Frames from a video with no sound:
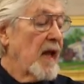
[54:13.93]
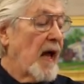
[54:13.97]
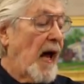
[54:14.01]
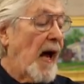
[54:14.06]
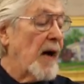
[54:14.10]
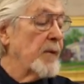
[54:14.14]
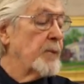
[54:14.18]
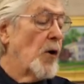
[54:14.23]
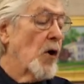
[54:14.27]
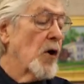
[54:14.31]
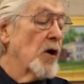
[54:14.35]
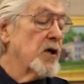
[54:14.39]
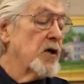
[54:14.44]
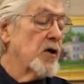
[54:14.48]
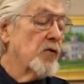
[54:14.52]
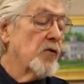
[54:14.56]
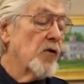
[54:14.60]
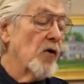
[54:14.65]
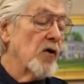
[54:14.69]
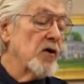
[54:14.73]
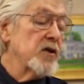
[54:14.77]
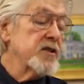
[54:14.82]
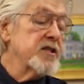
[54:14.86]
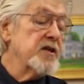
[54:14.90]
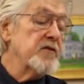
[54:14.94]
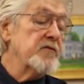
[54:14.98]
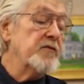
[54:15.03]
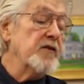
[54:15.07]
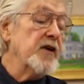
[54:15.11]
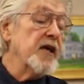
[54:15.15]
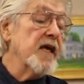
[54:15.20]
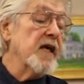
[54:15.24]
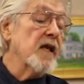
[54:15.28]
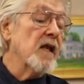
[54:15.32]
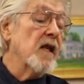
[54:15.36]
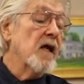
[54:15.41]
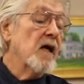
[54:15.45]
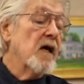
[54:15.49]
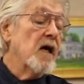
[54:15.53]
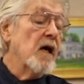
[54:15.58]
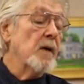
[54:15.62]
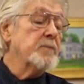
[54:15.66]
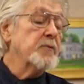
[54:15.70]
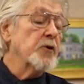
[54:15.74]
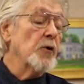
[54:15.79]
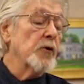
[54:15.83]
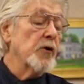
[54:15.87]
I walk across the field
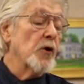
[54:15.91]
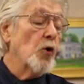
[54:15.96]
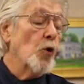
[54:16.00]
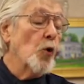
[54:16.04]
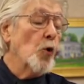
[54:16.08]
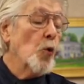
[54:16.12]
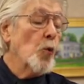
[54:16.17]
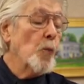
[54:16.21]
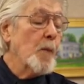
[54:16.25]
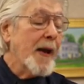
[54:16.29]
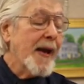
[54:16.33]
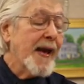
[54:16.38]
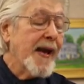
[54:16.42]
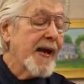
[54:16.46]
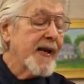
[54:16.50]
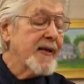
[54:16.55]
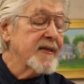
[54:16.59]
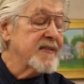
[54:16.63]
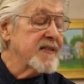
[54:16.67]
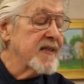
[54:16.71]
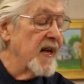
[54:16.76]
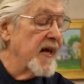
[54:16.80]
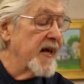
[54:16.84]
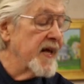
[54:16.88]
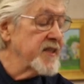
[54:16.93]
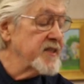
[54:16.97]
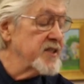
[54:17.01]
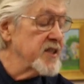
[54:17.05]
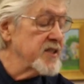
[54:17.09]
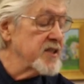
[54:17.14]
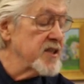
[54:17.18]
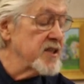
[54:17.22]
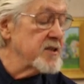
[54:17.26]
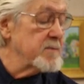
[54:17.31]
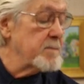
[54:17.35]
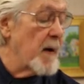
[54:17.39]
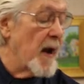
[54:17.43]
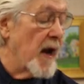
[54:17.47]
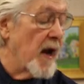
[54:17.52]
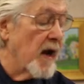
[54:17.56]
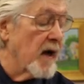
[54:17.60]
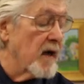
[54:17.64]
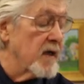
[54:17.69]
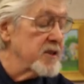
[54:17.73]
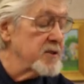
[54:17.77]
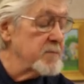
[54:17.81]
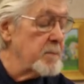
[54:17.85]
up to an old man Sledge's
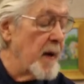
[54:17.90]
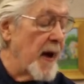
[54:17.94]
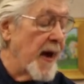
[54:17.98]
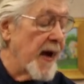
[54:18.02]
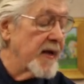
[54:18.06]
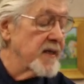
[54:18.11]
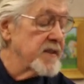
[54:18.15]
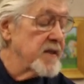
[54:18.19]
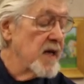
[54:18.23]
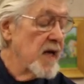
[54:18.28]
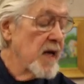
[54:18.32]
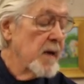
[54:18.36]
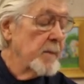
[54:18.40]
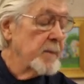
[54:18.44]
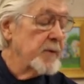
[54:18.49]
asparagus patch